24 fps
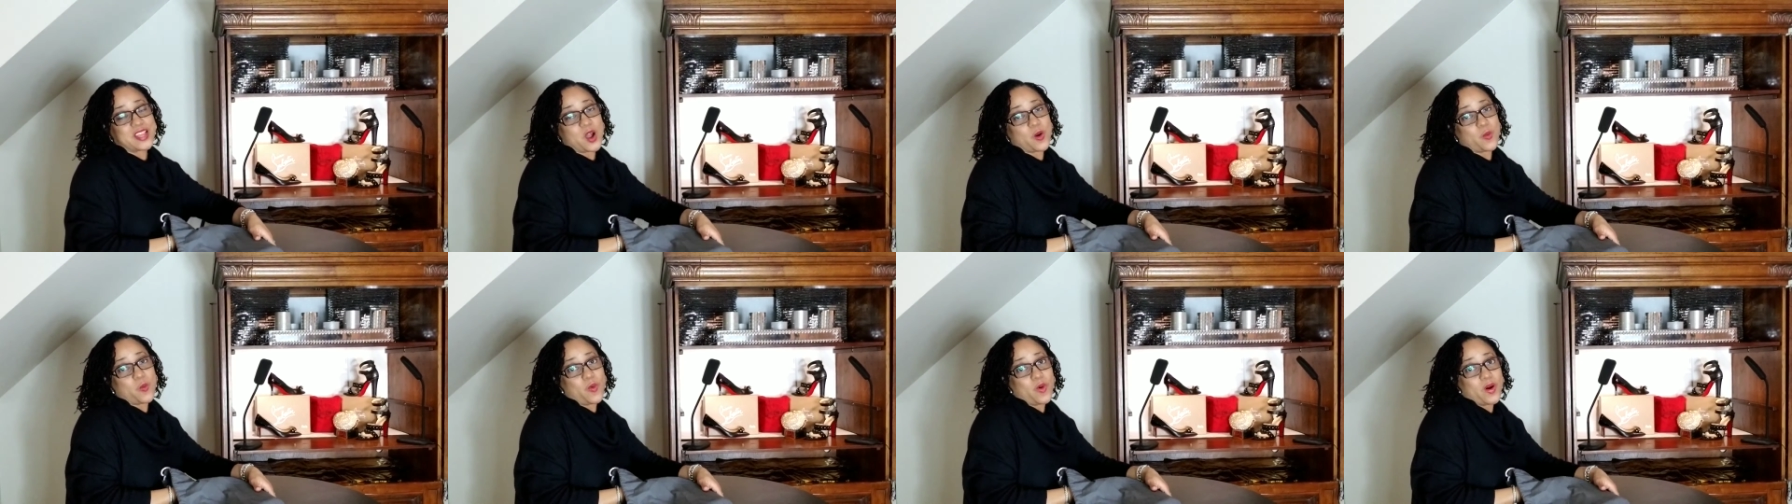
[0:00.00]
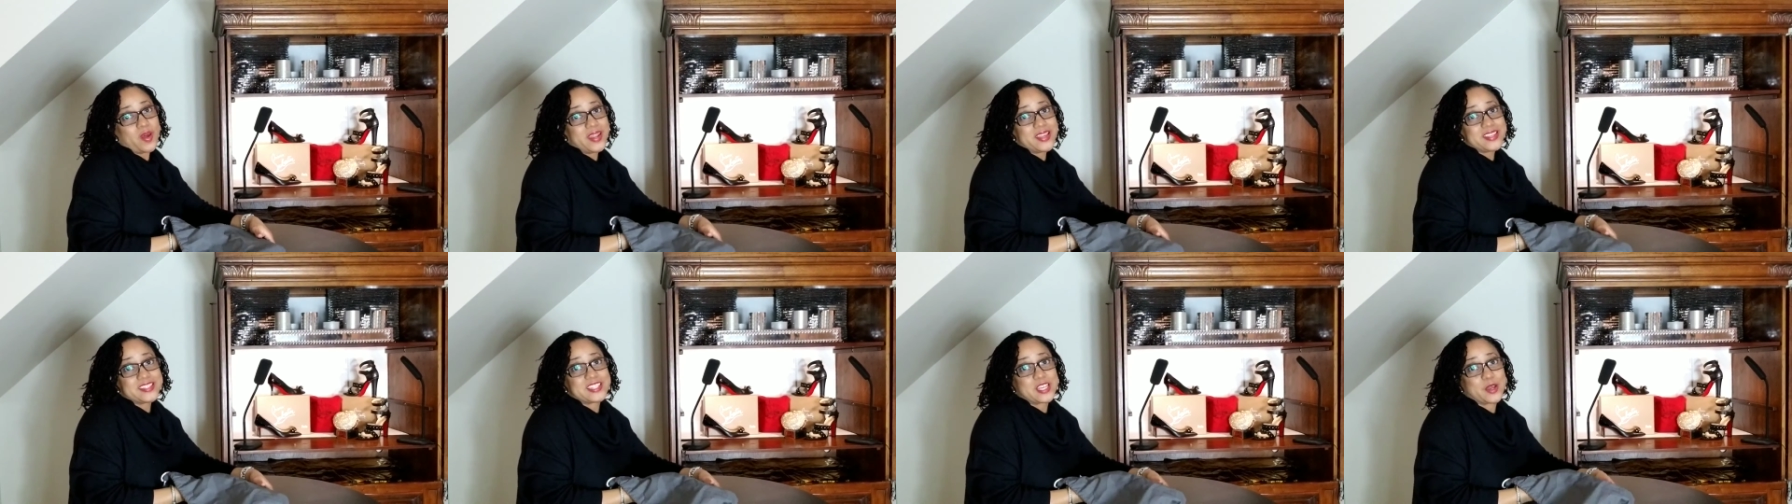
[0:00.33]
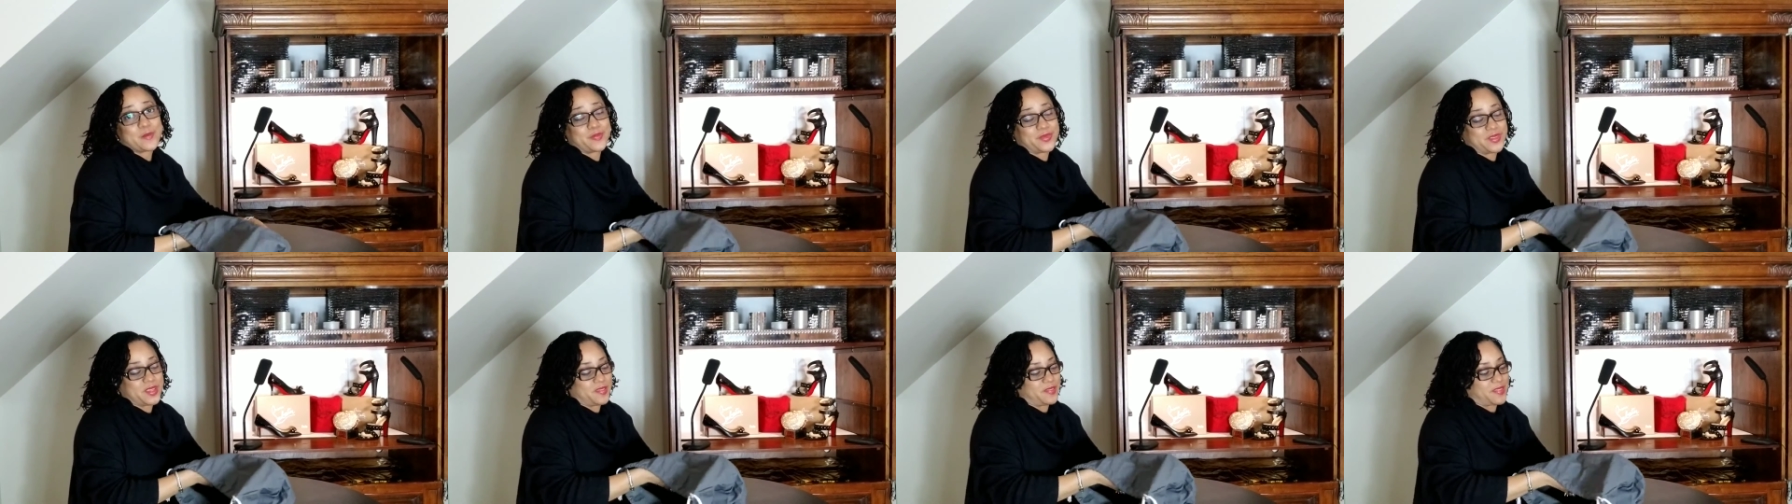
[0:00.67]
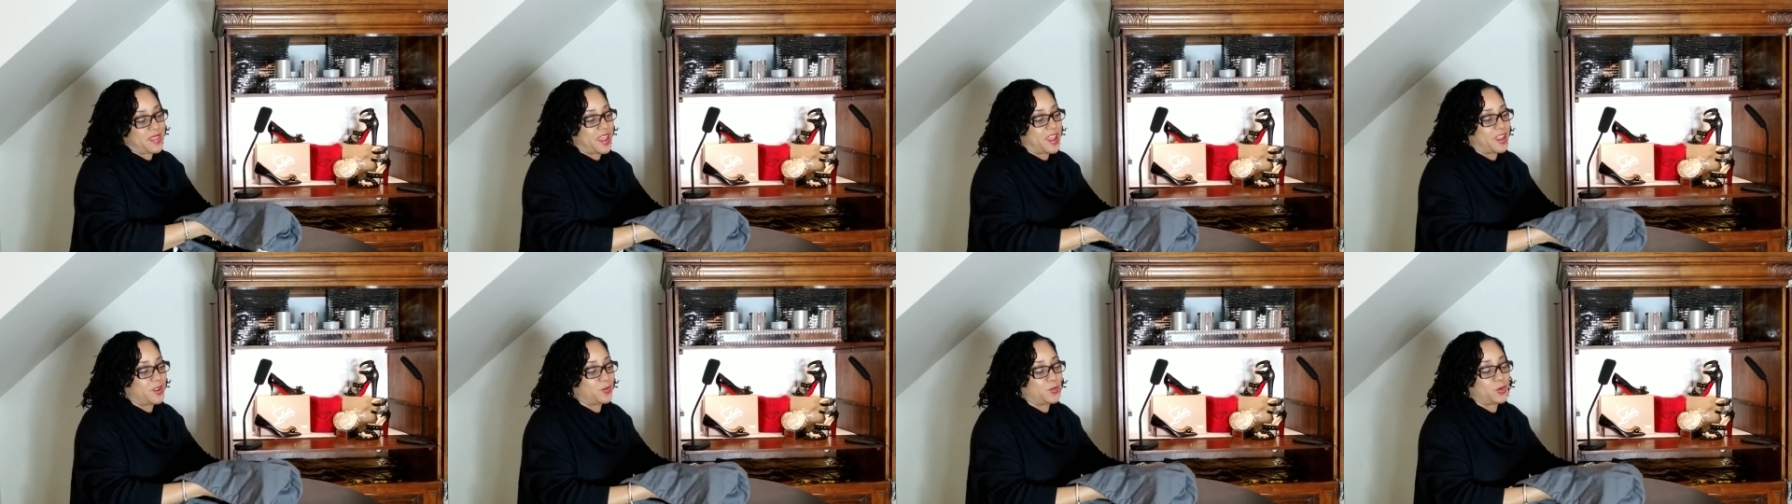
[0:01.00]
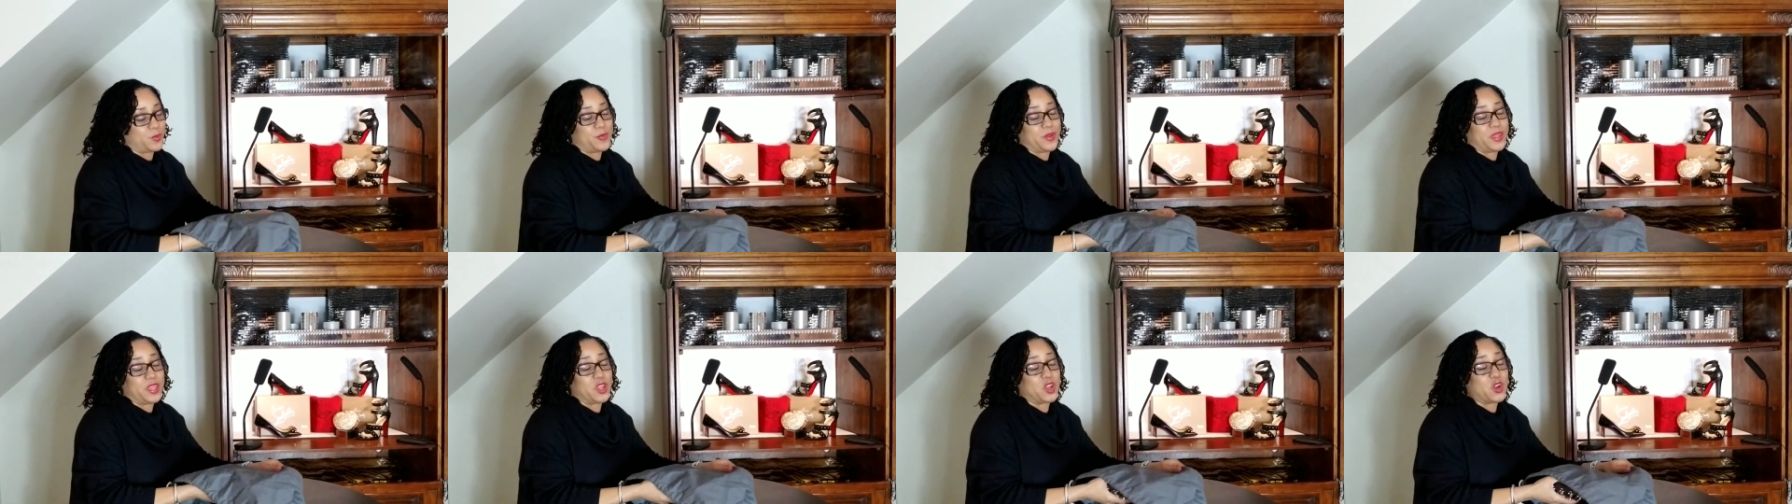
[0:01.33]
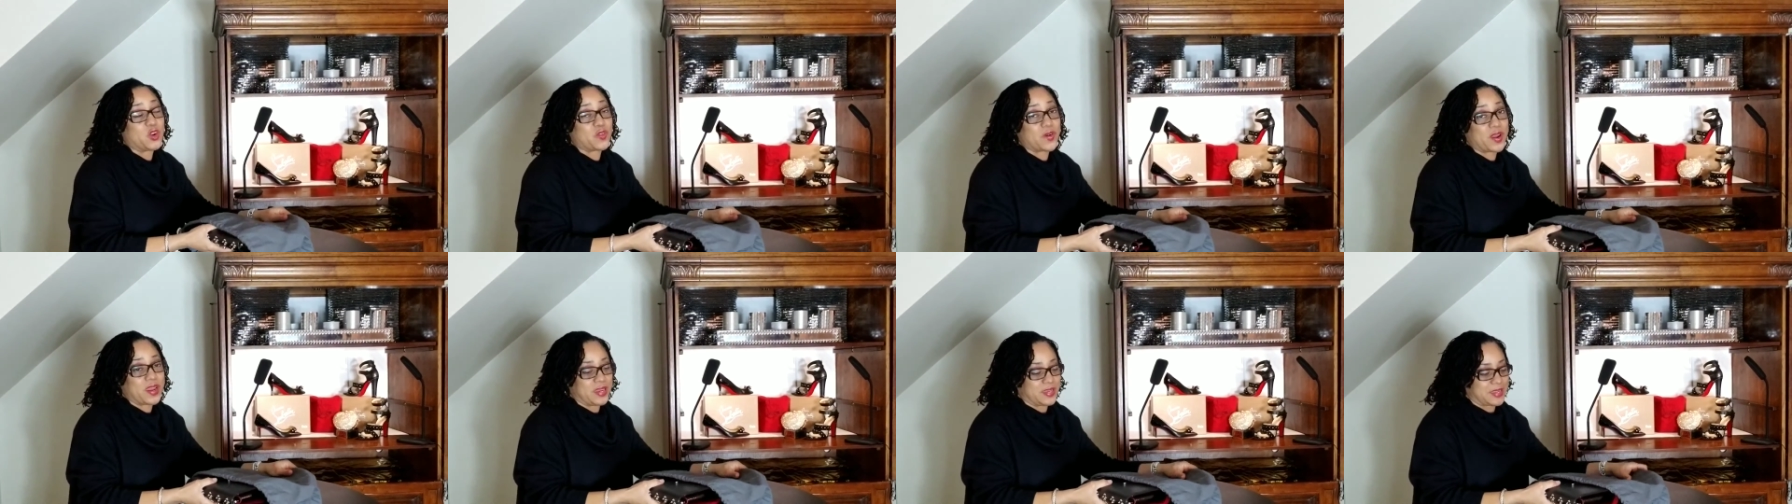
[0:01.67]
I wanted something that would be
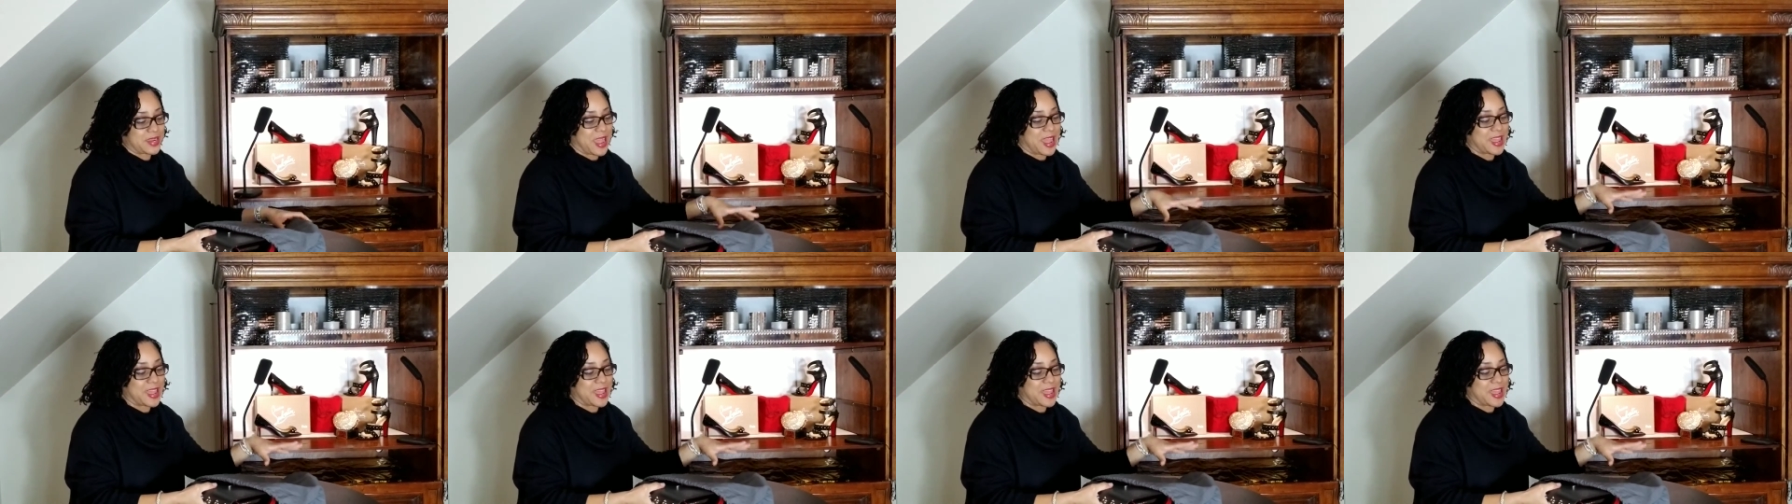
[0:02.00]
great